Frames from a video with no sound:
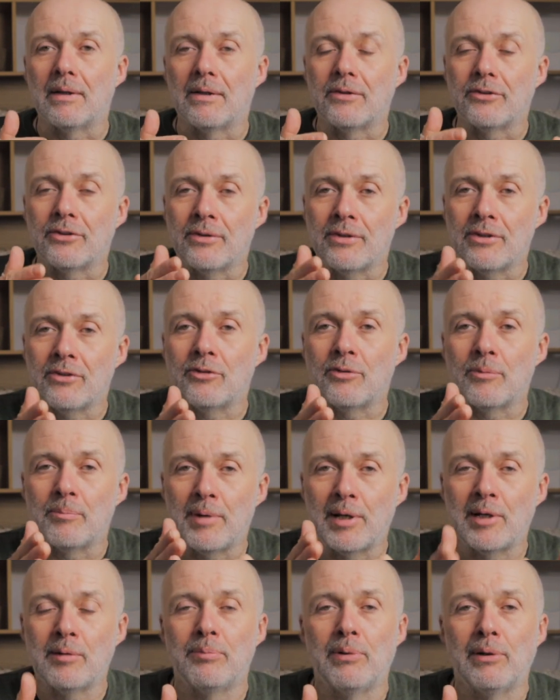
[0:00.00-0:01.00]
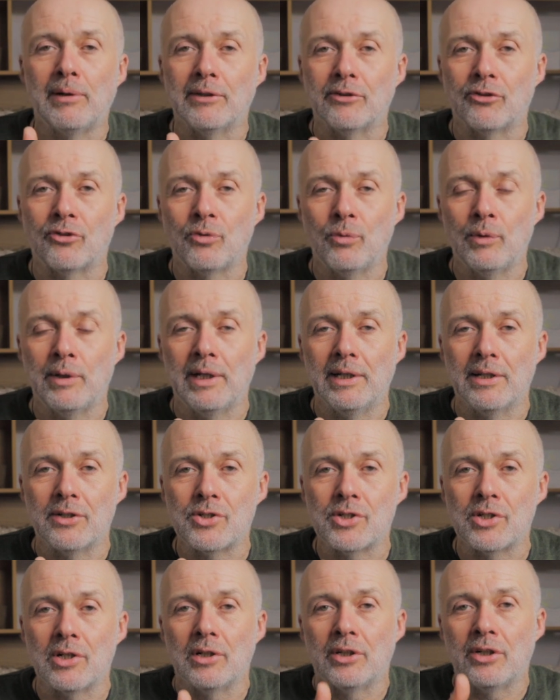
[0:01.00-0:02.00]
So this metabolic
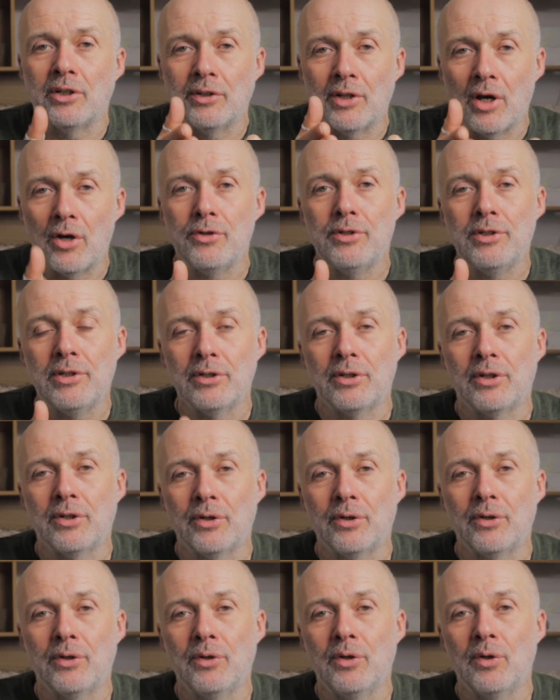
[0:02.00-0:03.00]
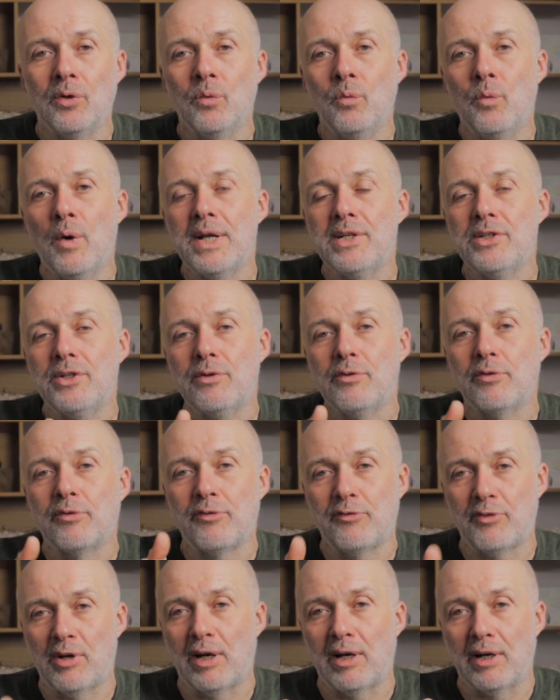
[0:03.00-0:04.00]
switch can only occur when you
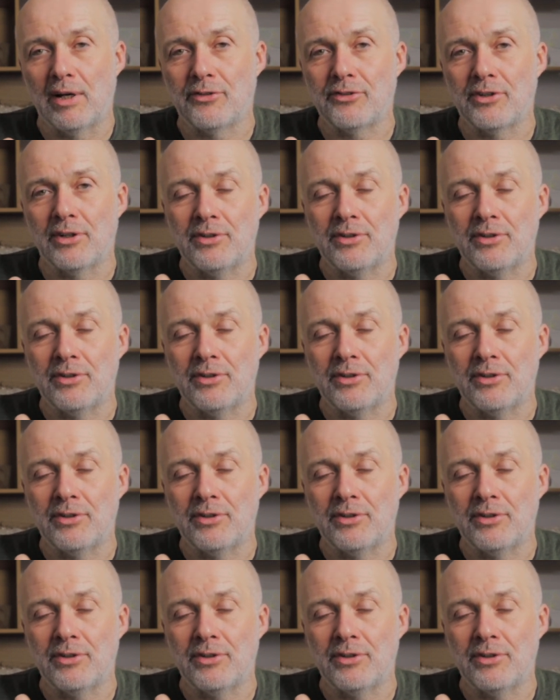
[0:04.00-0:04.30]
fast,